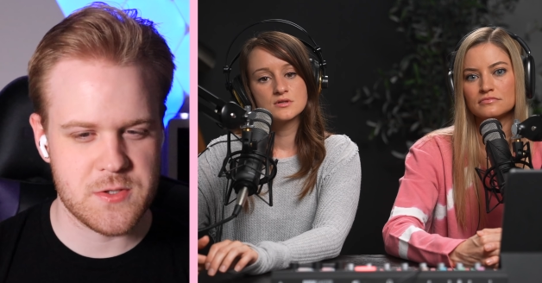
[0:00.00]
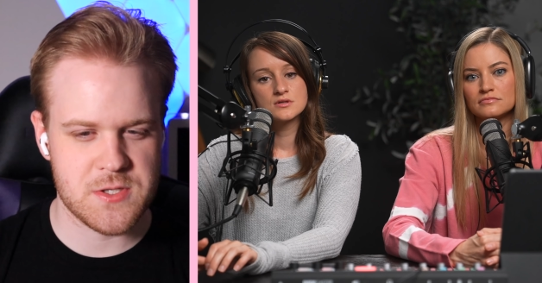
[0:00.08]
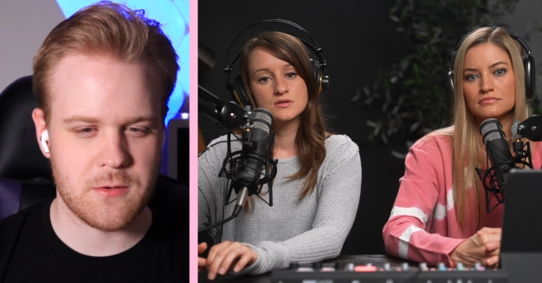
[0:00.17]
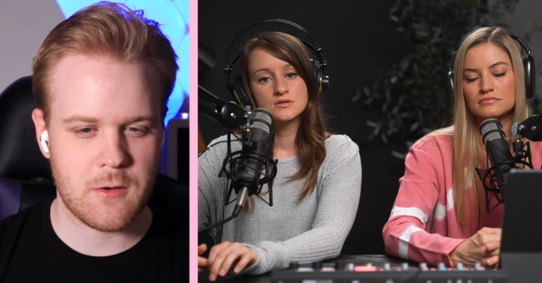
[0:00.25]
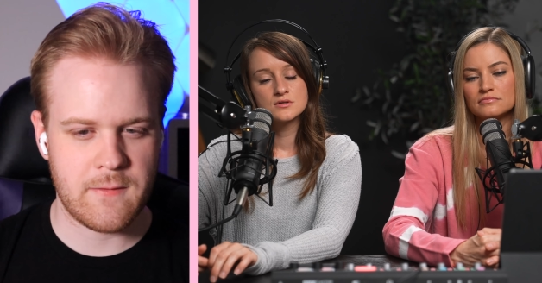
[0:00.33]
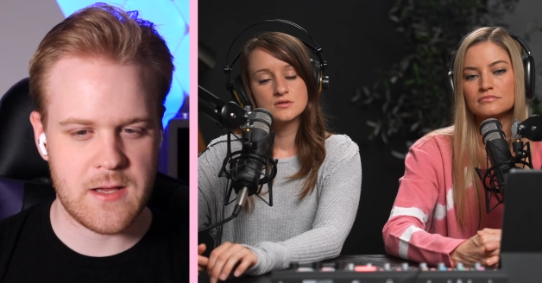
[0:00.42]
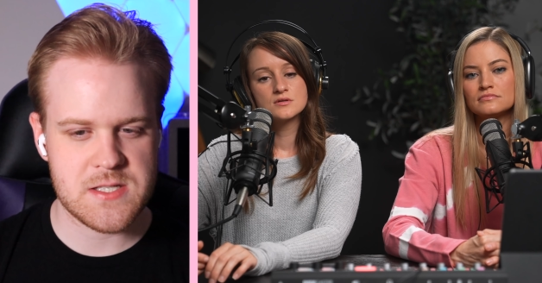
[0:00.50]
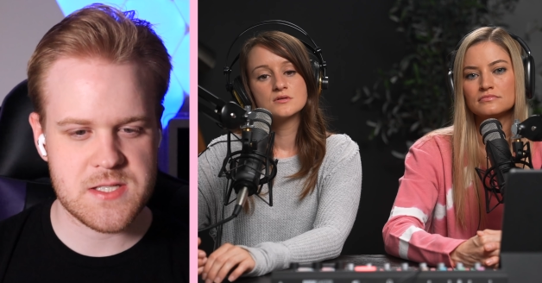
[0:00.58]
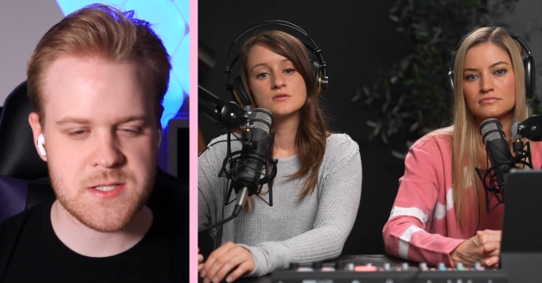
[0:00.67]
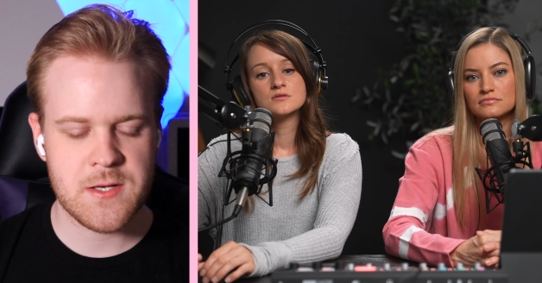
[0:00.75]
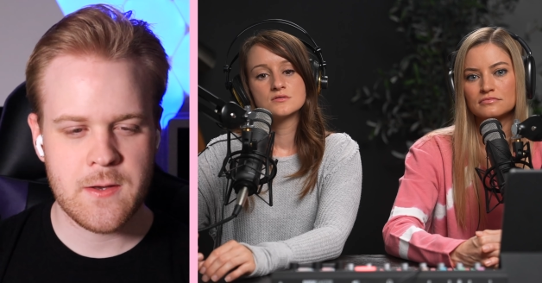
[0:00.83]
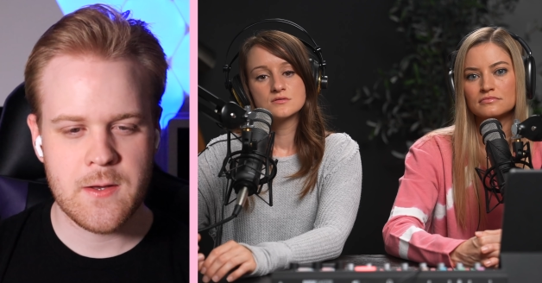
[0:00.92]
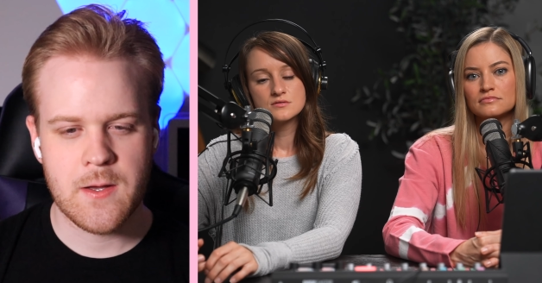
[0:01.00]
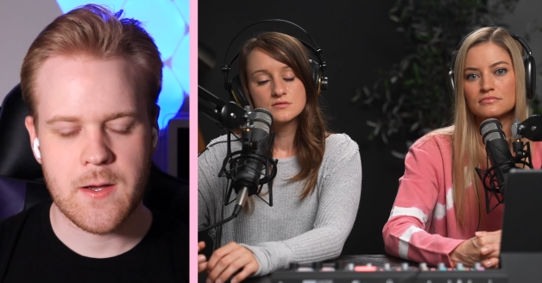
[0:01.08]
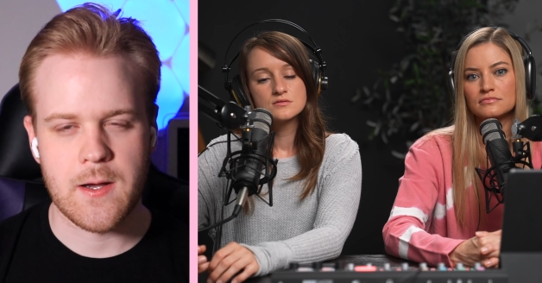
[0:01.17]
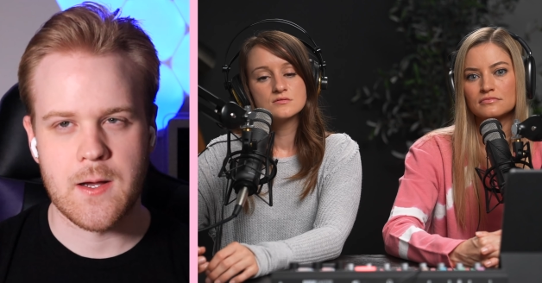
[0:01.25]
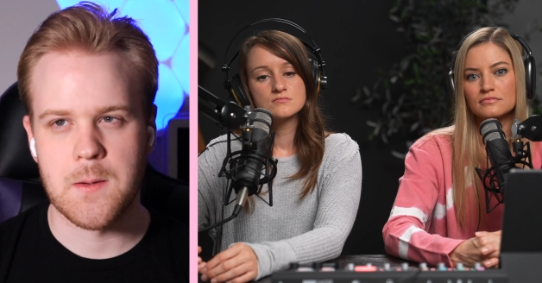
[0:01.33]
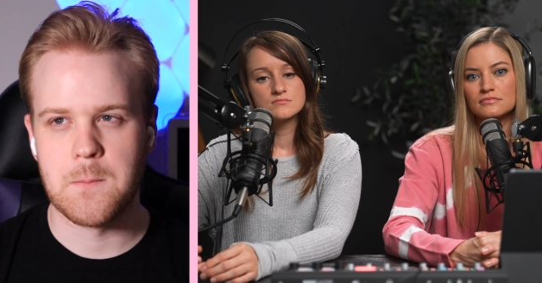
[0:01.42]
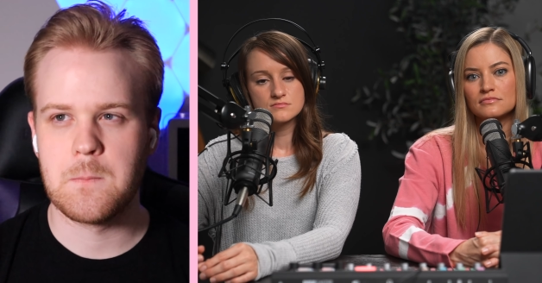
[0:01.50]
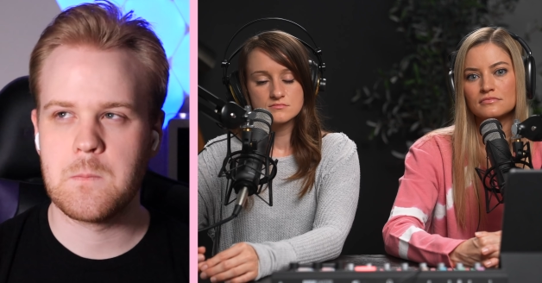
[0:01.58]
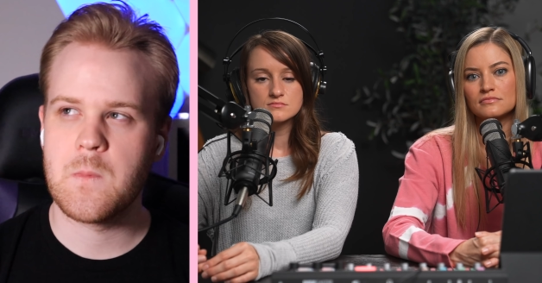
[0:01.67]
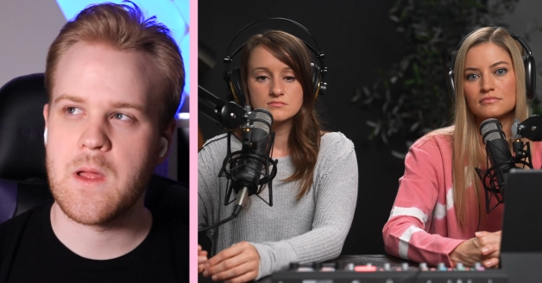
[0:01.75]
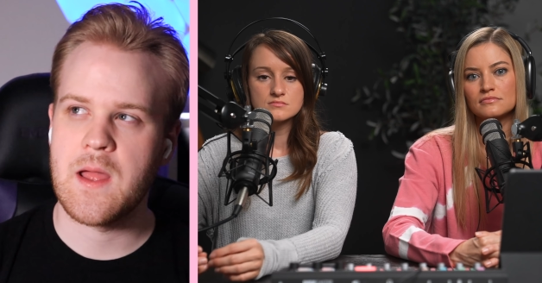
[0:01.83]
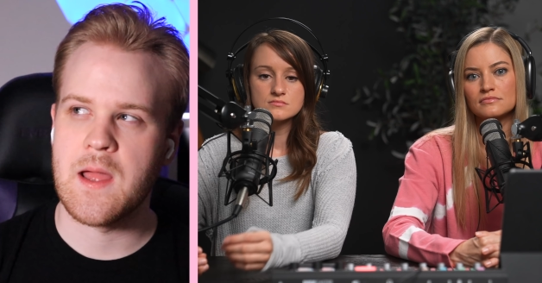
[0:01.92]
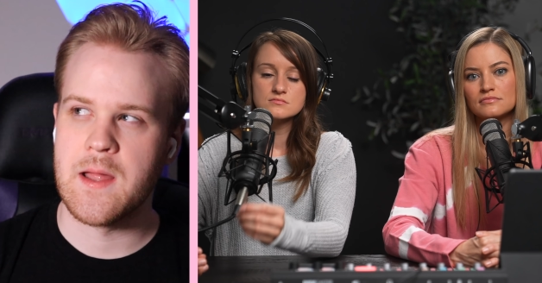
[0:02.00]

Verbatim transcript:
Speaker 1: user interface. Um,